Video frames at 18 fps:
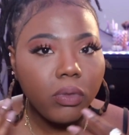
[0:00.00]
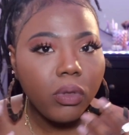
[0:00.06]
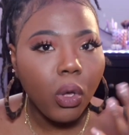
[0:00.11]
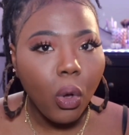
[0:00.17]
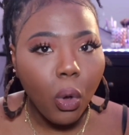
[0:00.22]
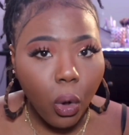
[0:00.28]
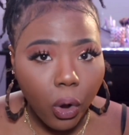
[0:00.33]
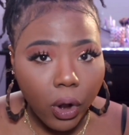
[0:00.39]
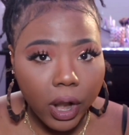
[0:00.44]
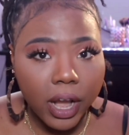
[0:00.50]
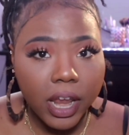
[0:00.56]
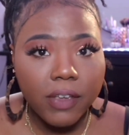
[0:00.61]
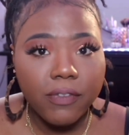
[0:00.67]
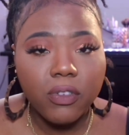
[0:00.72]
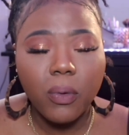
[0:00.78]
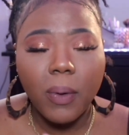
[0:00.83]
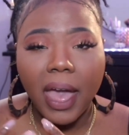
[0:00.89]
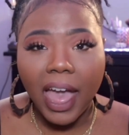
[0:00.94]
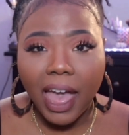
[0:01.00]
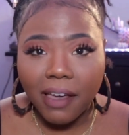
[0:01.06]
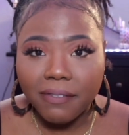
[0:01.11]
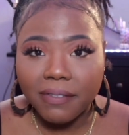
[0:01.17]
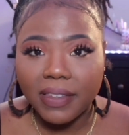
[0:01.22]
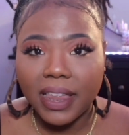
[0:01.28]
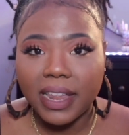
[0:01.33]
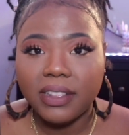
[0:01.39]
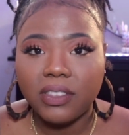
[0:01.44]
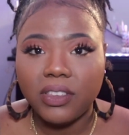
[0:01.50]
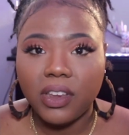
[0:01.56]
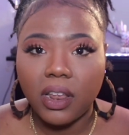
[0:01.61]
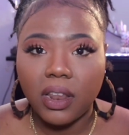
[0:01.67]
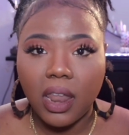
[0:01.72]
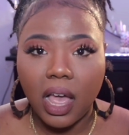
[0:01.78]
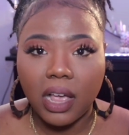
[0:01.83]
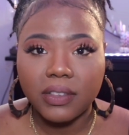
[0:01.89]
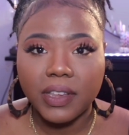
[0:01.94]
Or if you have length to
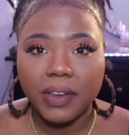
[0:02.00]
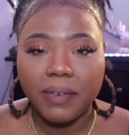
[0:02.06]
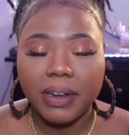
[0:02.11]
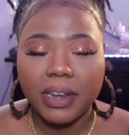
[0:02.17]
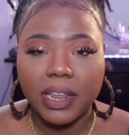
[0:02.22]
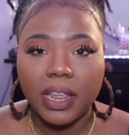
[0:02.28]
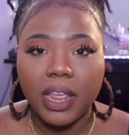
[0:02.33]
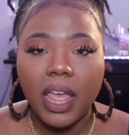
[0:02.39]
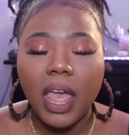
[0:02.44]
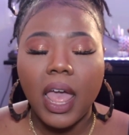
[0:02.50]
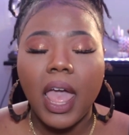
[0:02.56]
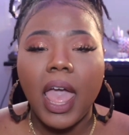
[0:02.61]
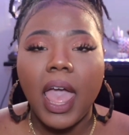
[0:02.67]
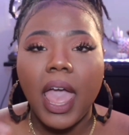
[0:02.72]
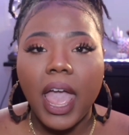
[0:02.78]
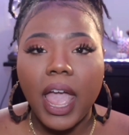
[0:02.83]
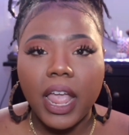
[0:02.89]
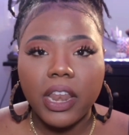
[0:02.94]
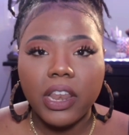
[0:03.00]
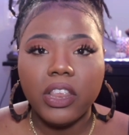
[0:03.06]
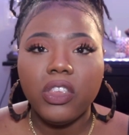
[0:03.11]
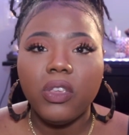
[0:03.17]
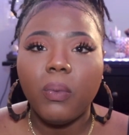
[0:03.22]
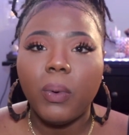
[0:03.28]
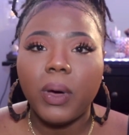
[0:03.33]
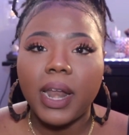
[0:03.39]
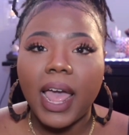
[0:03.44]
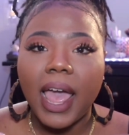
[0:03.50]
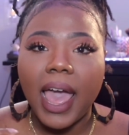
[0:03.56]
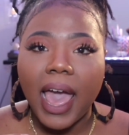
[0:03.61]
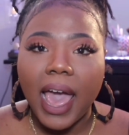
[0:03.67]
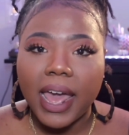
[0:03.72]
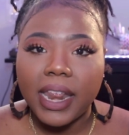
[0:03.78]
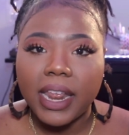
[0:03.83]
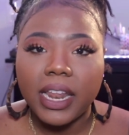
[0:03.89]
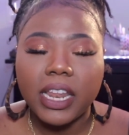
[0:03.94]
your locks already and you want to
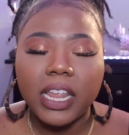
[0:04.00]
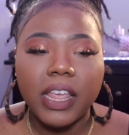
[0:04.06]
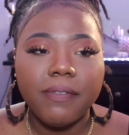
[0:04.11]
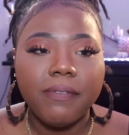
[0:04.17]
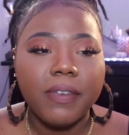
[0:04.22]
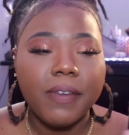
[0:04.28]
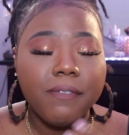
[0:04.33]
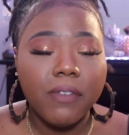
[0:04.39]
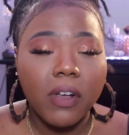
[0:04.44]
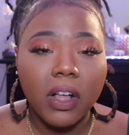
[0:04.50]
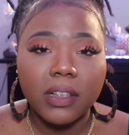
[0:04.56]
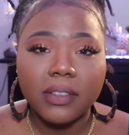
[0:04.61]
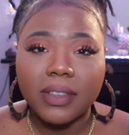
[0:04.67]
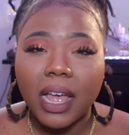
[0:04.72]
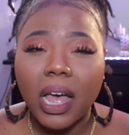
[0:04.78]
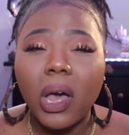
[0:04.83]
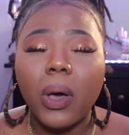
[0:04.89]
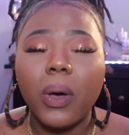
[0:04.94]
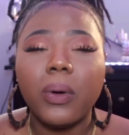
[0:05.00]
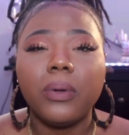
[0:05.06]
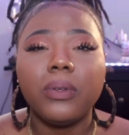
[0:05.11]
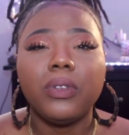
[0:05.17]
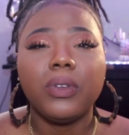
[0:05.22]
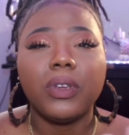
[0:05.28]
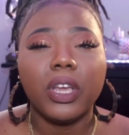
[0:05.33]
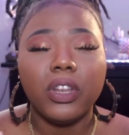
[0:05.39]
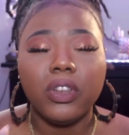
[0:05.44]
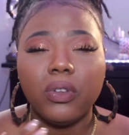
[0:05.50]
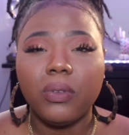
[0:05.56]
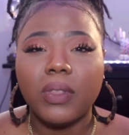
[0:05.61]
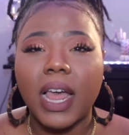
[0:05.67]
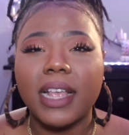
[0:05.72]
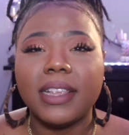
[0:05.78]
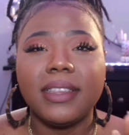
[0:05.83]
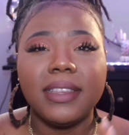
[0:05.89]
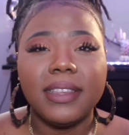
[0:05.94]
add it, if it falls out, you can do
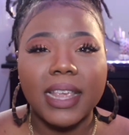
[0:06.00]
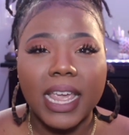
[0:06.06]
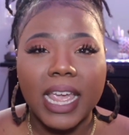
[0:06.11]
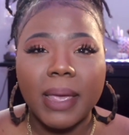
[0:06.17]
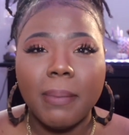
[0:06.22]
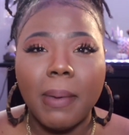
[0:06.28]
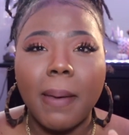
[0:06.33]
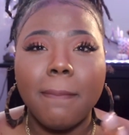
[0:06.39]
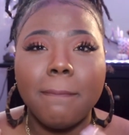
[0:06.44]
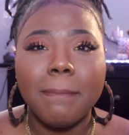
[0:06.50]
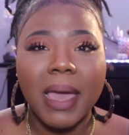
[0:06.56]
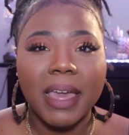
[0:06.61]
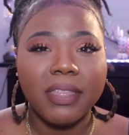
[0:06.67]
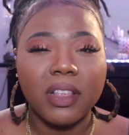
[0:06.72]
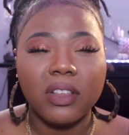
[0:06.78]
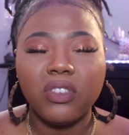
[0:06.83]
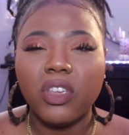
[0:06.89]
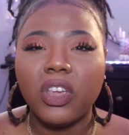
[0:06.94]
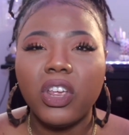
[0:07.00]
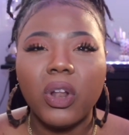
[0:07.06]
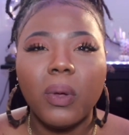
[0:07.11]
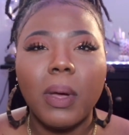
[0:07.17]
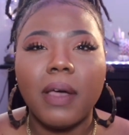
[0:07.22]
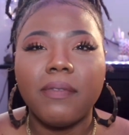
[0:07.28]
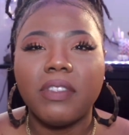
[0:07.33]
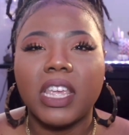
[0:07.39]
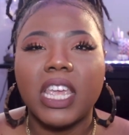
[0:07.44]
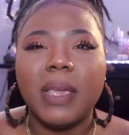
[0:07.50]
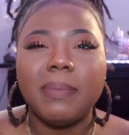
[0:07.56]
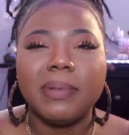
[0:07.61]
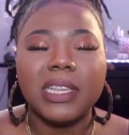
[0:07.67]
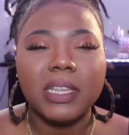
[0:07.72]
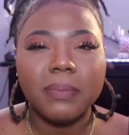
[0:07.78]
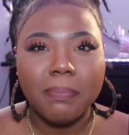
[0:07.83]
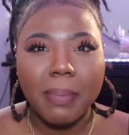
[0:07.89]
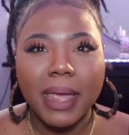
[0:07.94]
that same method, so you don't have to keep
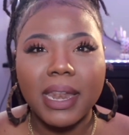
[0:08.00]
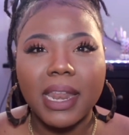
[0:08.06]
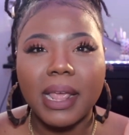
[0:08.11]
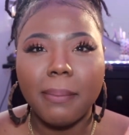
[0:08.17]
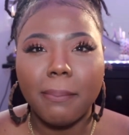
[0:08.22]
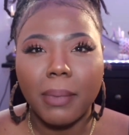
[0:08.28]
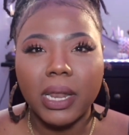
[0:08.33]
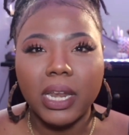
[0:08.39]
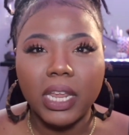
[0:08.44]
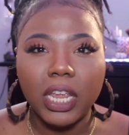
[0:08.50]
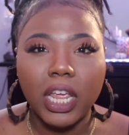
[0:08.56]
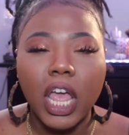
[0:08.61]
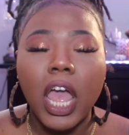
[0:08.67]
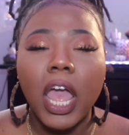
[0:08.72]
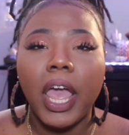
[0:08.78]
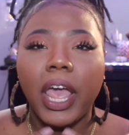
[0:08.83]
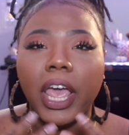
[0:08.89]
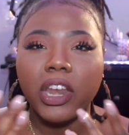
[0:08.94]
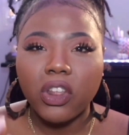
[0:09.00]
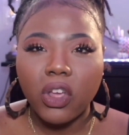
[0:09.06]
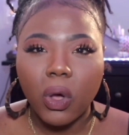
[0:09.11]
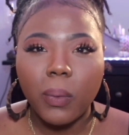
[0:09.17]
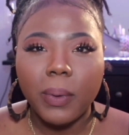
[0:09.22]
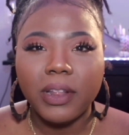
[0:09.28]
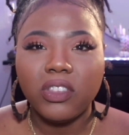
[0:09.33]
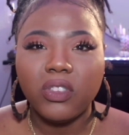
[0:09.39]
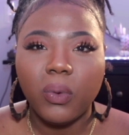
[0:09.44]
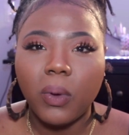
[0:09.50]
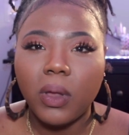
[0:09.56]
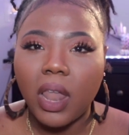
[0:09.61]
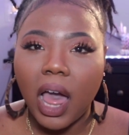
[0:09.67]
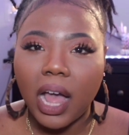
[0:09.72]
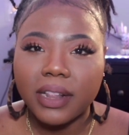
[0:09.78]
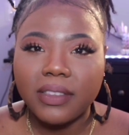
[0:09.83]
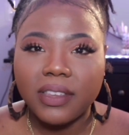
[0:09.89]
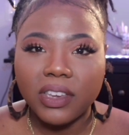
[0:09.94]
spending money and going to a
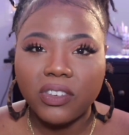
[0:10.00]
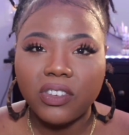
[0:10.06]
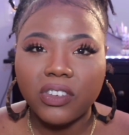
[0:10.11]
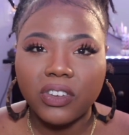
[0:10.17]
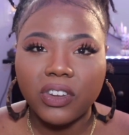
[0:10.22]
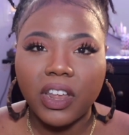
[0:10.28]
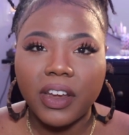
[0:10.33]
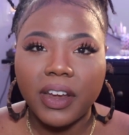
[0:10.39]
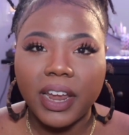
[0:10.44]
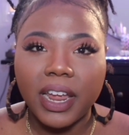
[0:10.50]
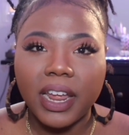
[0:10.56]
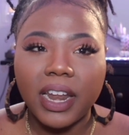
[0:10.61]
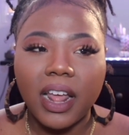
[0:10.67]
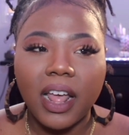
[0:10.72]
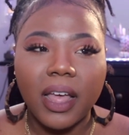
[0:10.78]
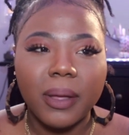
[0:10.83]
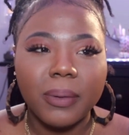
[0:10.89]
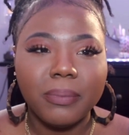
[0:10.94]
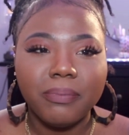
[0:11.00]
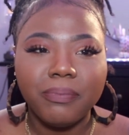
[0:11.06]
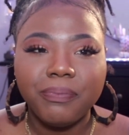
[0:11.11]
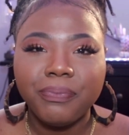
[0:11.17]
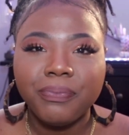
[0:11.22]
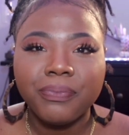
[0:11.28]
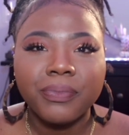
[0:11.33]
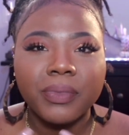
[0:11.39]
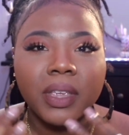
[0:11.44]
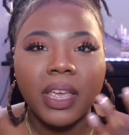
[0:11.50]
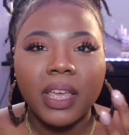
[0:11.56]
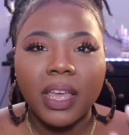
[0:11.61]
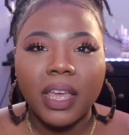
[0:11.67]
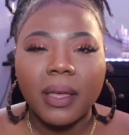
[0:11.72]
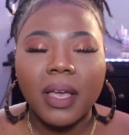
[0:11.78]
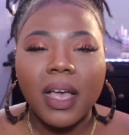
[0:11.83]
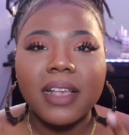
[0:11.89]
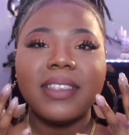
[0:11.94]
loctician. All right,
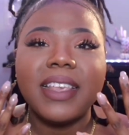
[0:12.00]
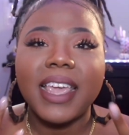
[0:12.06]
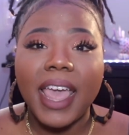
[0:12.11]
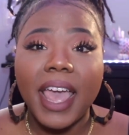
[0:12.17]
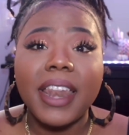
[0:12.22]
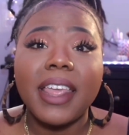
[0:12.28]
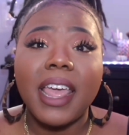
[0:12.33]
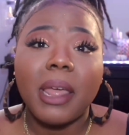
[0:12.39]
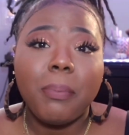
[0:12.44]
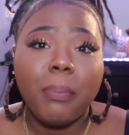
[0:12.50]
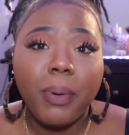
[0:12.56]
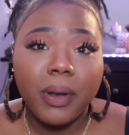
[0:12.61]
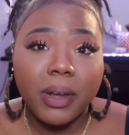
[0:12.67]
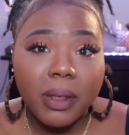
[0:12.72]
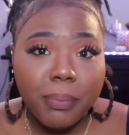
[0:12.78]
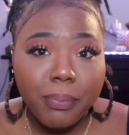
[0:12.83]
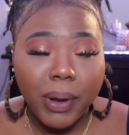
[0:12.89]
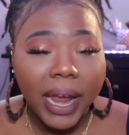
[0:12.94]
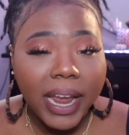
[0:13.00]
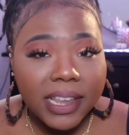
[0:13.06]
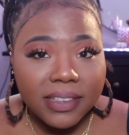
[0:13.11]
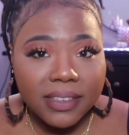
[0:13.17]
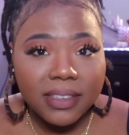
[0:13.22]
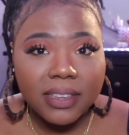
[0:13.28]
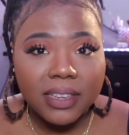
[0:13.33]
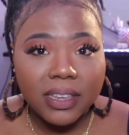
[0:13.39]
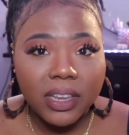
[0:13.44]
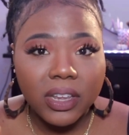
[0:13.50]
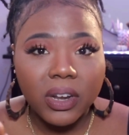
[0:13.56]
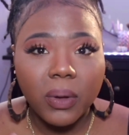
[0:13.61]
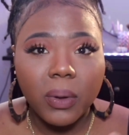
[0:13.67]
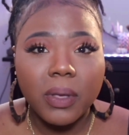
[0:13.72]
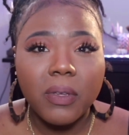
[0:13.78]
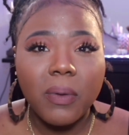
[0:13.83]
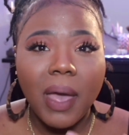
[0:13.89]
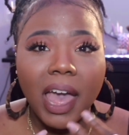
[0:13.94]
because it can get pretty pricey. You
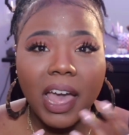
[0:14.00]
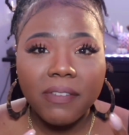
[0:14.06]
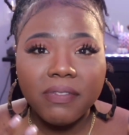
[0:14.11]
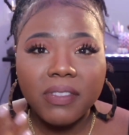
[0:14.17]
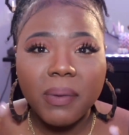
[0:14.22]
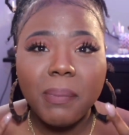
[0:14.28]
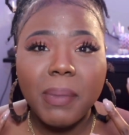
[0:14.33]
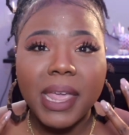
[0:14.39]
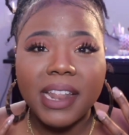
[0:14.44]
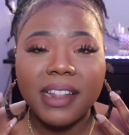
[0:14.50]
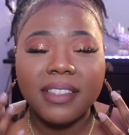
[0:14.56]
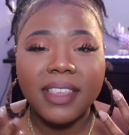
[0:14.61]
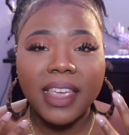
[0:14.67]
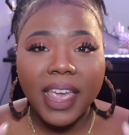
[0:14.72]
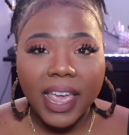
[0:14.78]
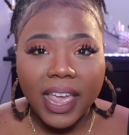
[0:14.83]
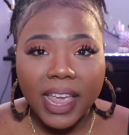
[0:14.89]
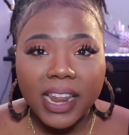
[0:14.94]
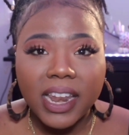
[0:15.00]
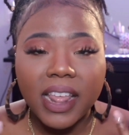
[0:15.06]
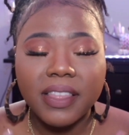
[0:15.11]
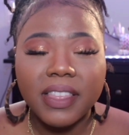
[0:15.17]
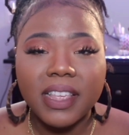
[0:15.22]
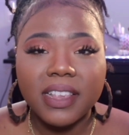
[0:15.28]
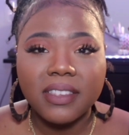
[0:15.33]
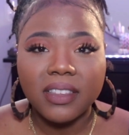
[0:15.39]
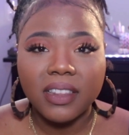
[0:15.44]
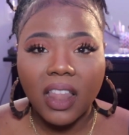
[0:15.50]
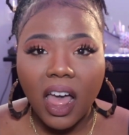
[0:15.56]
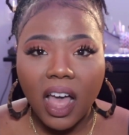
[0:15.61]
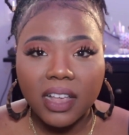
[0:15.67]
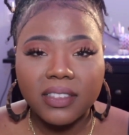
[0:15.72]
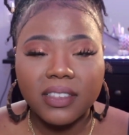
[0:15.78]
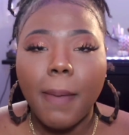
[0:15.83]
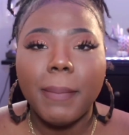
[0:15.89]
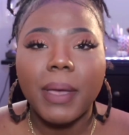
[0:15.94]
know, you have to maintain these
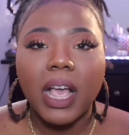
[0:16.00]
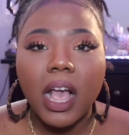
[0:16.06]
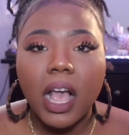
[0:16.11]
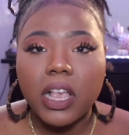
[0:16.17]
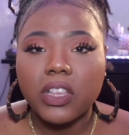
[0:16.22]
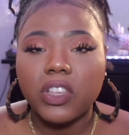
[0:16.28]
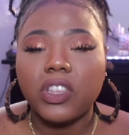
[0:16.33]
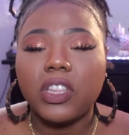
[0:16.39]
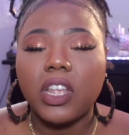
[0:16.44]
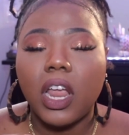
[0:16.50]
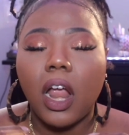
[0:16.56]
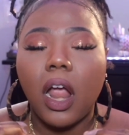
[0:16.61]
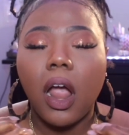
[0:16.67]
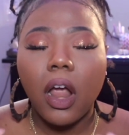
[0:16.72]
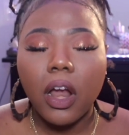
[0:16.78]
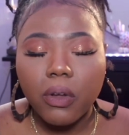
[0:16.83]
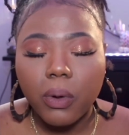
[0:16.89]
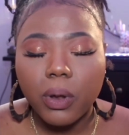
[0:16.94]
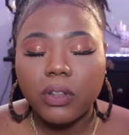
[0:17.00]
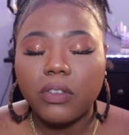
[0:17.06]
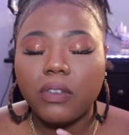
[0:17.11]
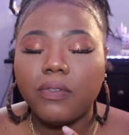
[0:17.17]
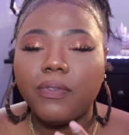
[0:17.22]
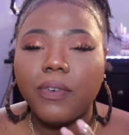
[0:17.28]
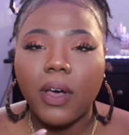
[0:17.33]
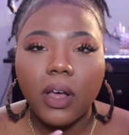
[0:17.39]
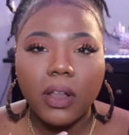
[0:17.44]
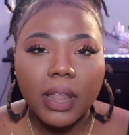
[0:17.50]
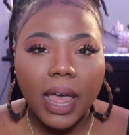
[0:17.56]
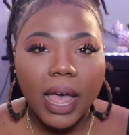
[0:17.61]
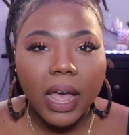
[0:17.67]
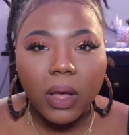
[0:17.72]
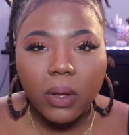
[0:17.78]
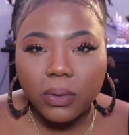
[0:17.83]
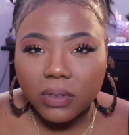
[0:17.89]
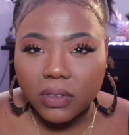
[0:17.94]
locks because they are going to fall
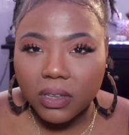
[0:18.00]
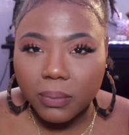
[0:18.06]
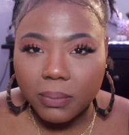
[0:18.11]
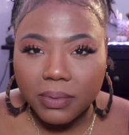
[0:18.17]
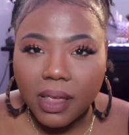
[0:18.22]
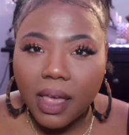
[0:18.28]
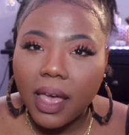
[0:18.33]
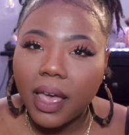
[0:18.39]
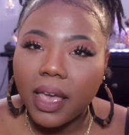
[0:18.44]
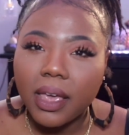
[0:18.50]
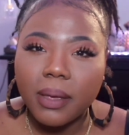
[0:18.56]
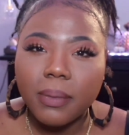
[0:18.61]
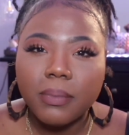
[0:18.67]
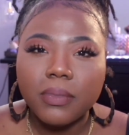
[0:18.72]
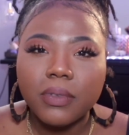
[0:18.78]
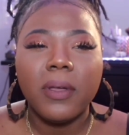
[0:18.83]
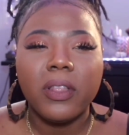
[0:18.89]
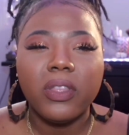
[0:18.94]
out sometimes.